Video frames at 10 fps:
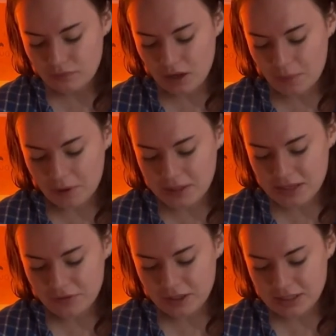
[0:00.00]
I brought
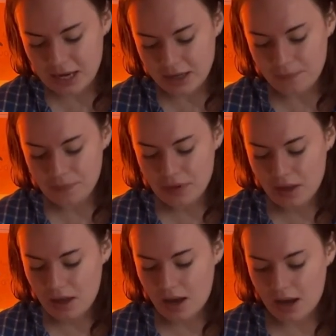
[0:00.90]
myself on a date,
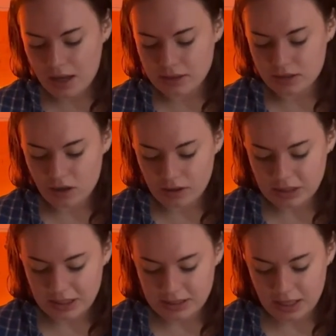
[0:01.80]
and on
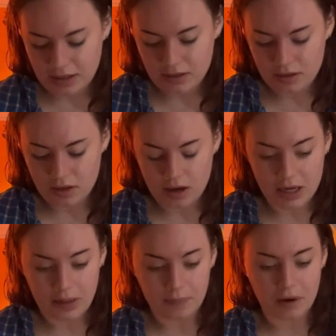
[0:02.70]
that date
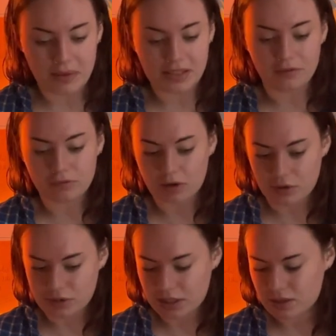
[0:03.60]
I bought myself
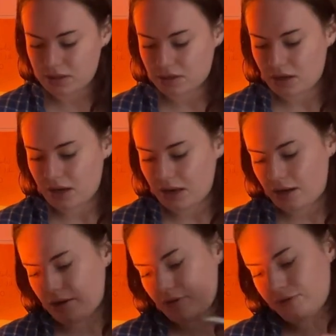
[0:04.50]
roses, and then
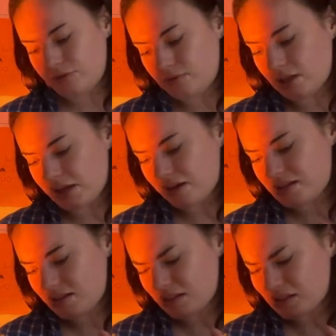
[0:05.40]
I
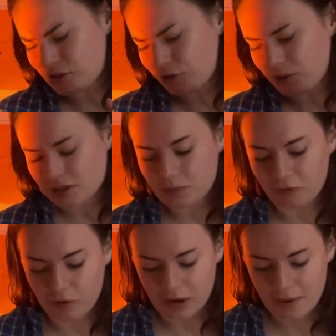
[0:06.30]
think like 2 weeks
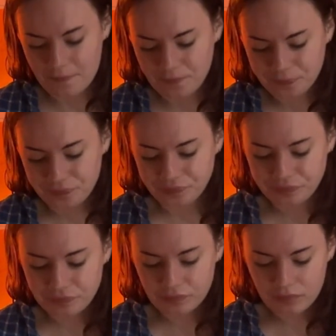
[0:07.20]
before that
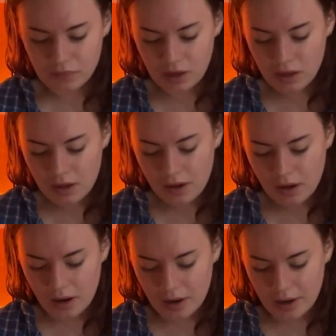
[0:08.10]

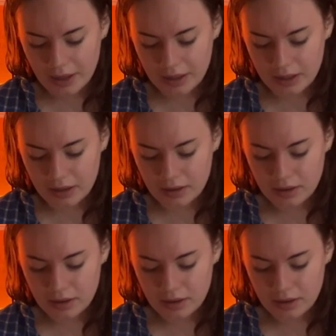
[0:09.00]
I